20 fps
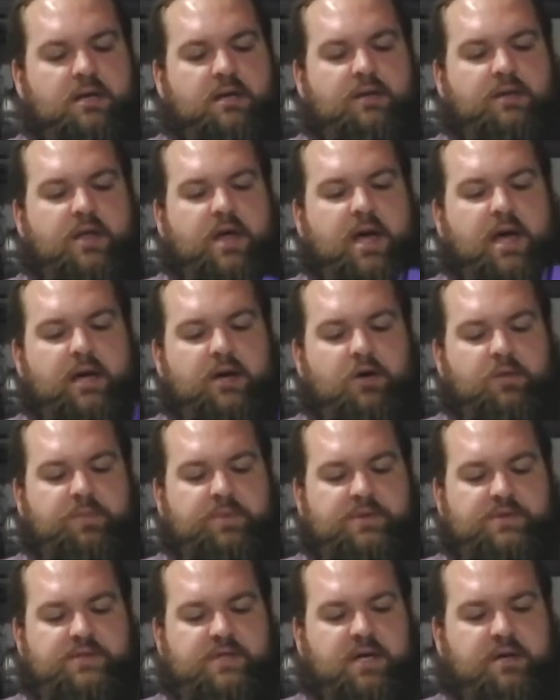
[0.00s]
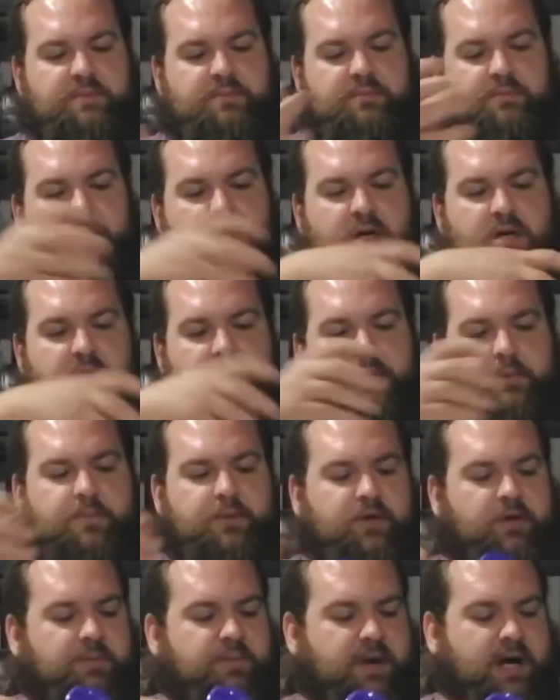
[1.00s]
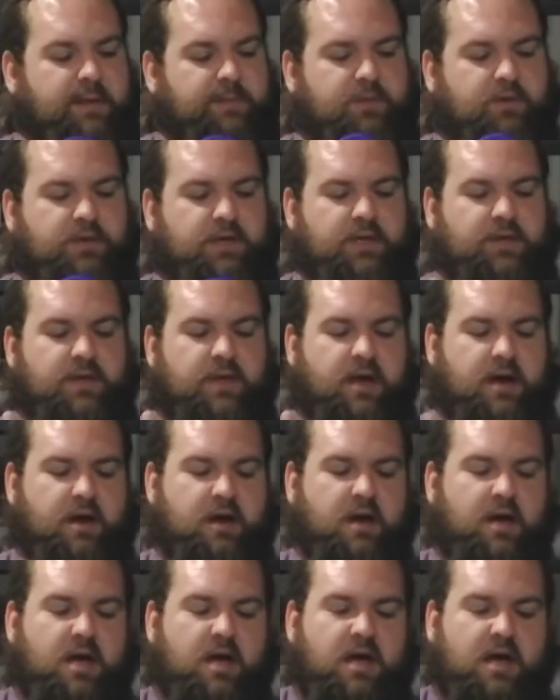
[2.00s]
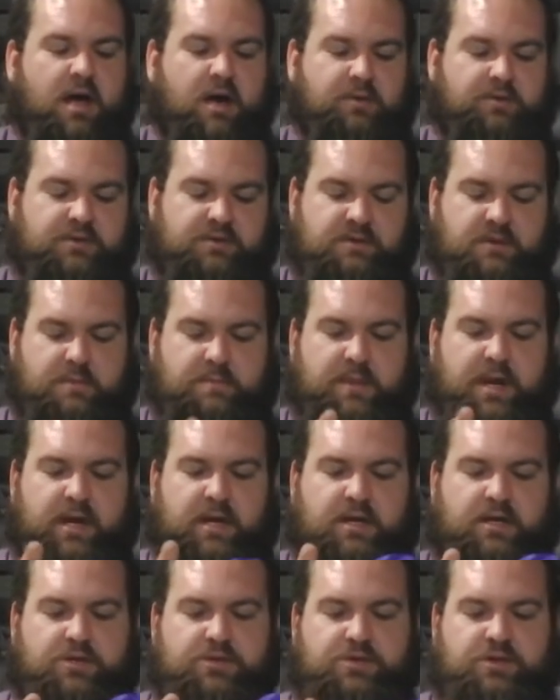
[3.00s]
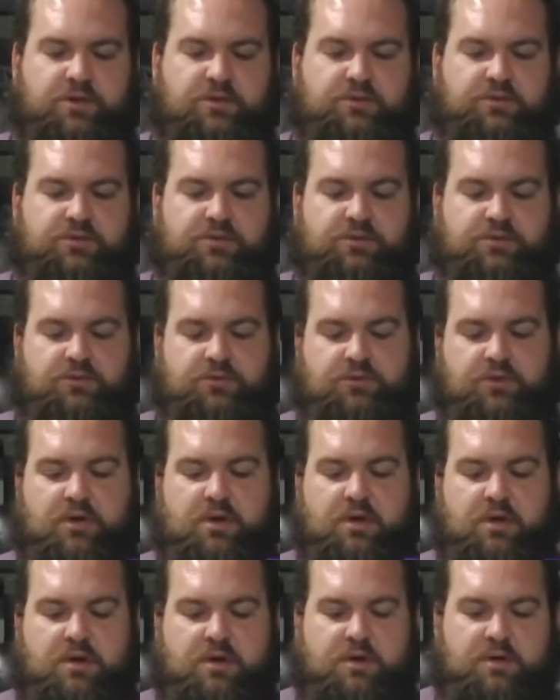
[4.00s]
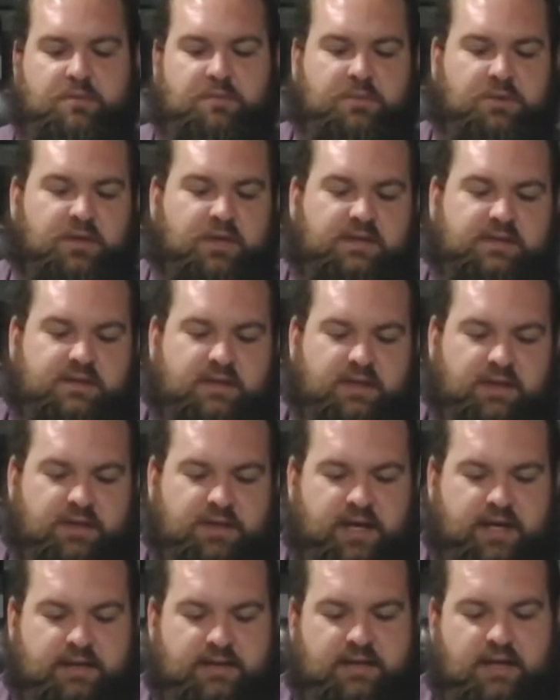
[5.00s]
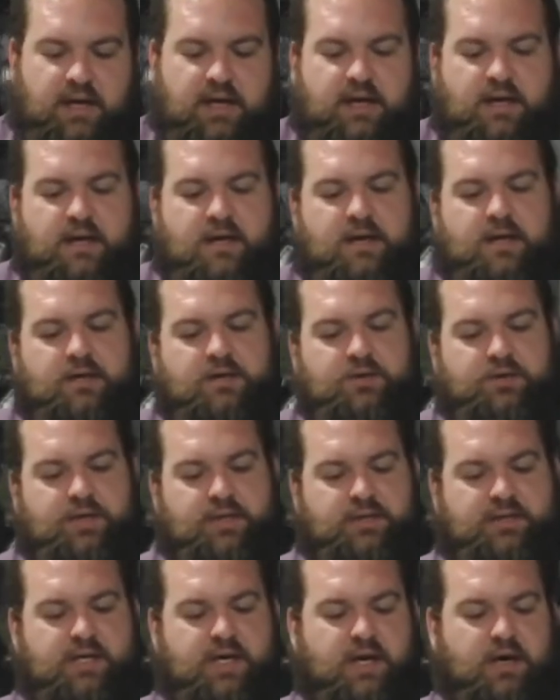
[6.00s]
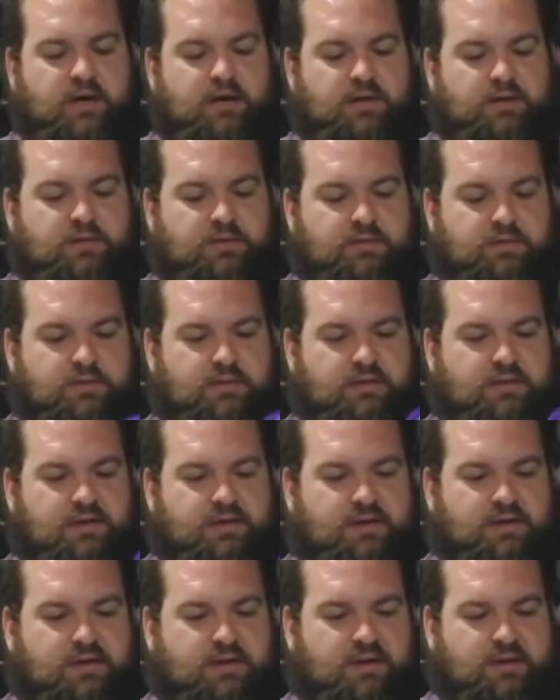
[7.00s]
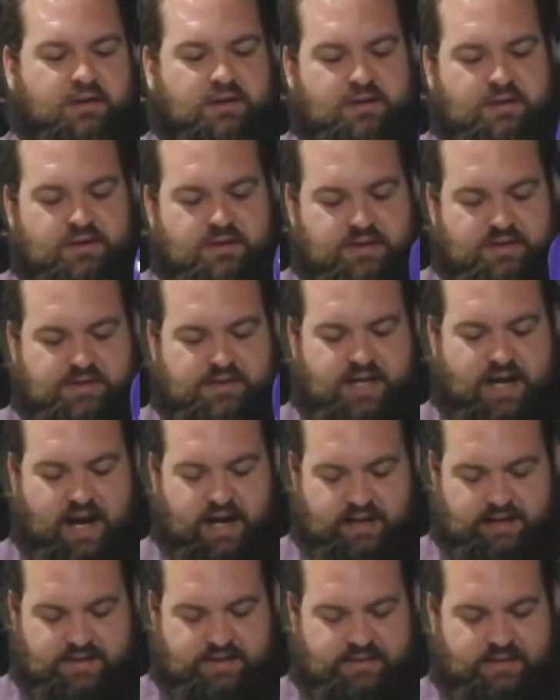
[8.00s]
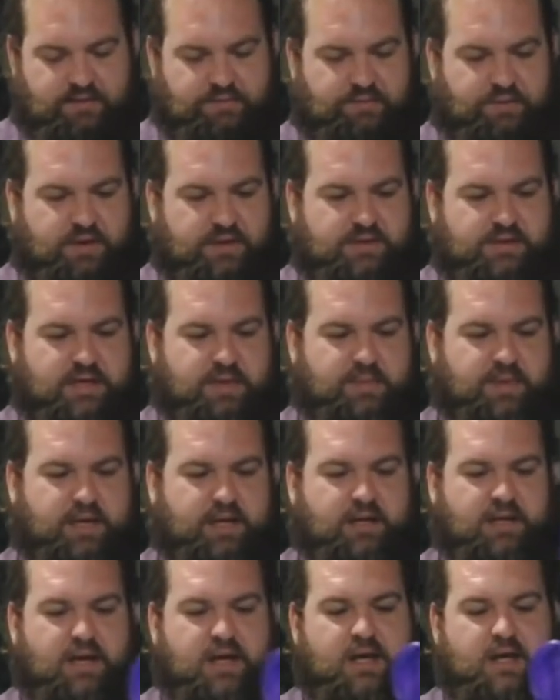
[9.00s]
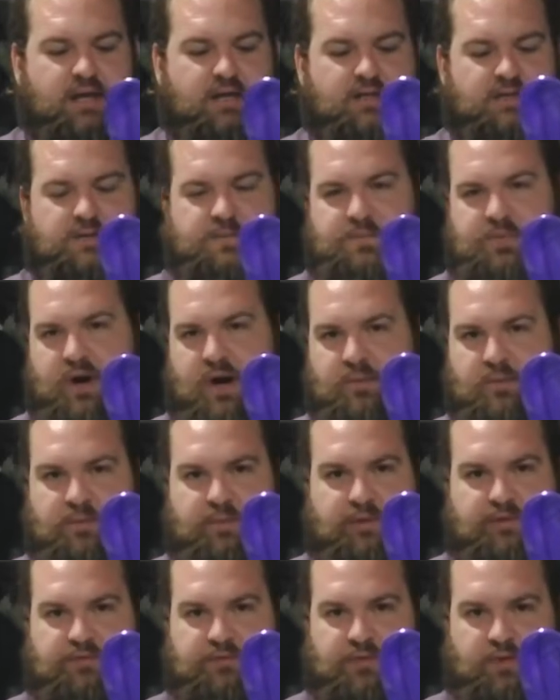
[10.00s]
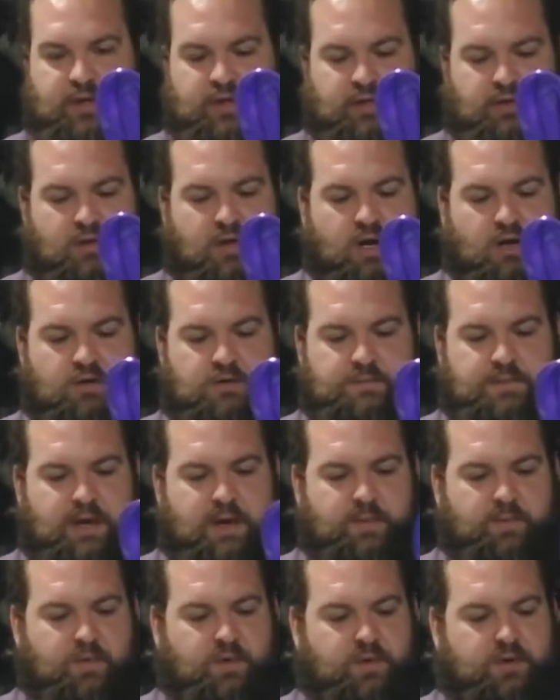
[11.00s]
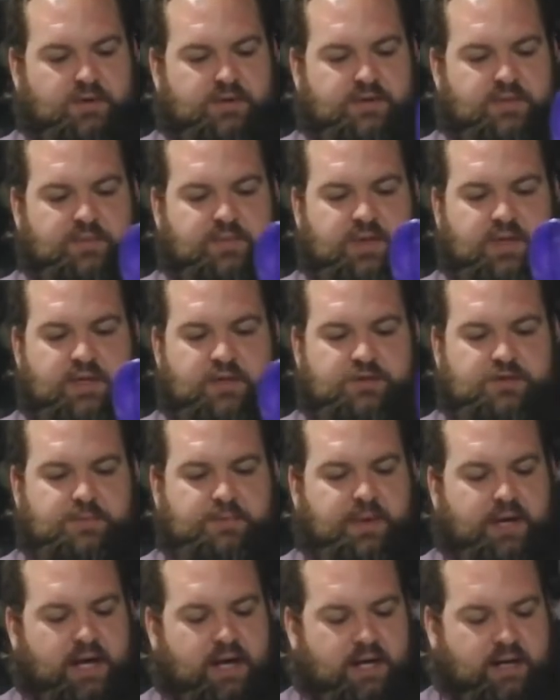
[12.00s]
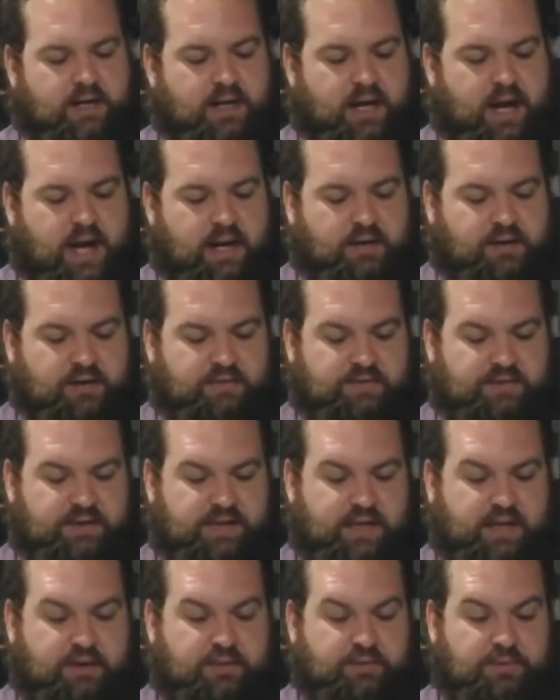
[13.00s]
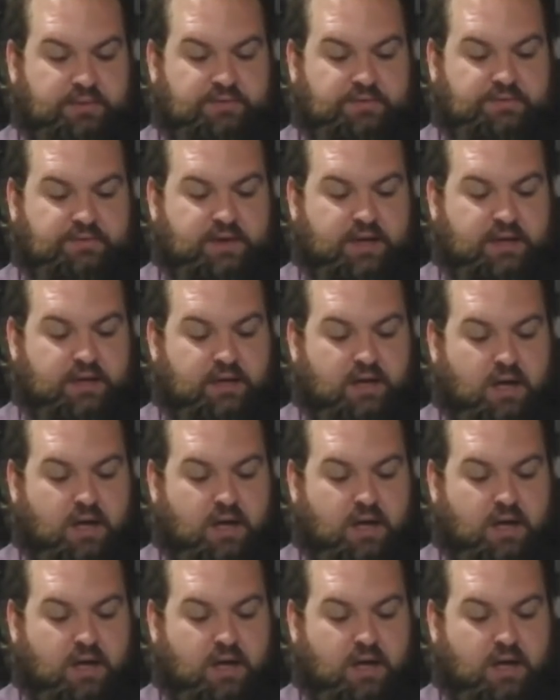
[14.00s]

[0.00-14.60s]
the head opens up, you put your popcorn in there. I was making a joke to Melissa that you could tell the size difference. I mean, this is probably for like a large popcorn or something in Japan, and I don't even think it would fit